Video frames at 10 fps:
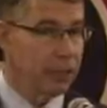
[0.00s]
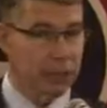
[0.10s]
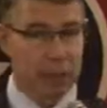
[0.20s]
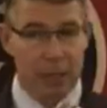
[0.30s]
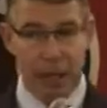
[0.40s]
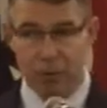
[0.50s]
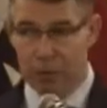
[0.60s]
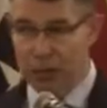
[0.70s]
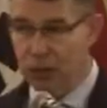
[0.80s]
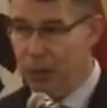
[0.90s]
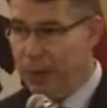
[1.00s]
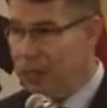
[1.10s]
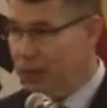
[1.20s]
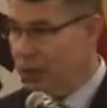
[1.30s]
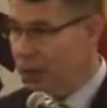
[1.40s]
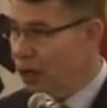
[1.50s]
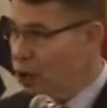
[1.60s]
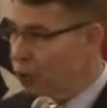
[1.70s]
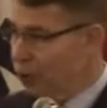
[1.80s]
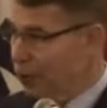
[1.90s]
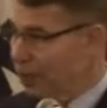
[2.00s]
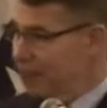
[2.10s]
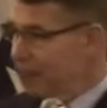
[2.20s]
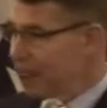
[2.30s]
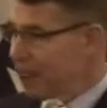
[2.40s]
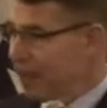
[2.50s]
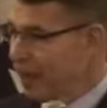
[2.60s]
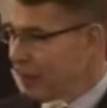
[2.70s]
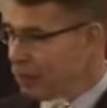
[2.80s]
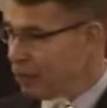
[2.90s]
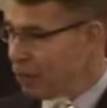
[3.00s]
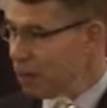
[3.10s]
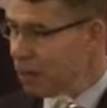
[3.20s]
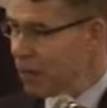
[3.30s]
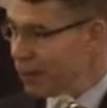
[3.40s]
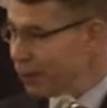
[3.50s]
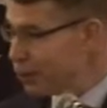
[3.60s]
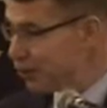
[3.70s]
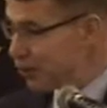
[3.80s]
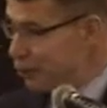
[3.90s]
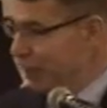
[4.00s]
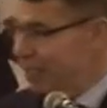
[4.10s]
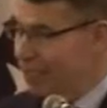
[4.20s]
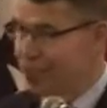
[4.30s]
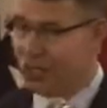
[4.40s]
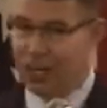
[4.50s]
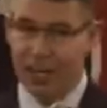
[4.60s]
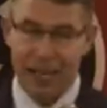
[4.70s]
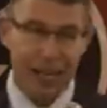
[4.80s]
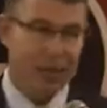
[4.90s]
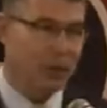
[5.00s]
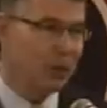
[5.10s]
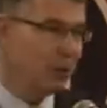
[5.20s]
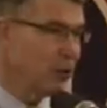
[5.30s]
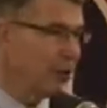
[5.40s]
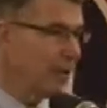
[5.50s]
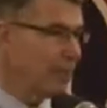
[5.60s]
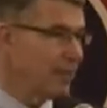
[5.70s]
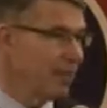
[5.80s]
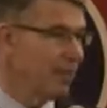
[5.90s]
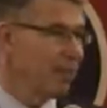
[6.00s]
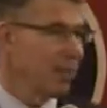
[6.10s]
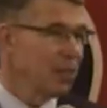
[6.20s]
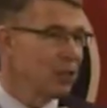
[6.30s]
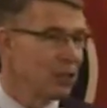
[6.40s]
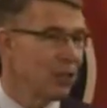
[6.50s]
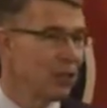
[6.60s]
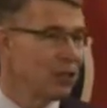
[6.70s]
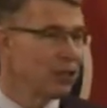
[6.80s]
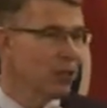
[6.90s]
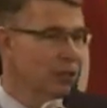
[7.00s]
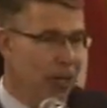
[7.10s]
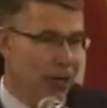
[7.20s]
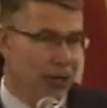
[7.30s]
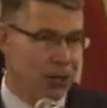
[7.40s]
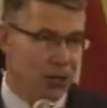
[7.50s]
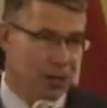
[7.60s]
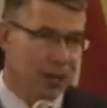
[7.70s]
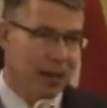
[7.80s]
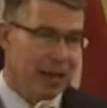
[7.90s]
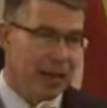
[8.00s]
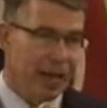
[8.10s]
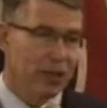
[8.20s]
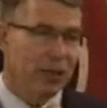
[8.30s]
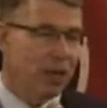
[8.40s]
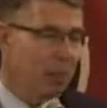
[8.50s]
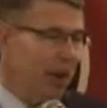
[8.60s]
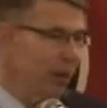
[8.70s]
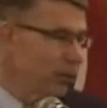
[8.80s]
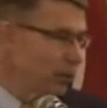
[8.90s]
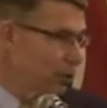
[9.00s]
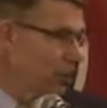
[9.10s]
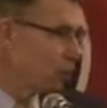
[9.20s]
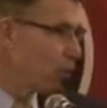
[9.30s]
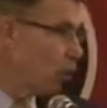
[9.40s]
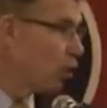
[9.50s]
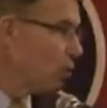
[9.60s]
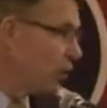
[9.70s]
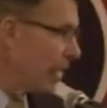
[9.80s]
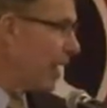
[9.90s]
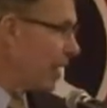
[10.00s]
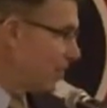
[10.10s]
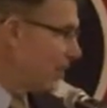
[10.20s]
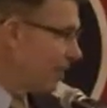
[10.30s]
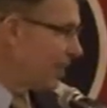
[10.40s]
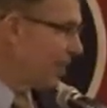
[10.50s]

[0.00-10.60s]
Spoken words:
sometimes male spouses on the home front, as the great bakers of cookies and those great senders of letters and the commanders of the stroller brigades.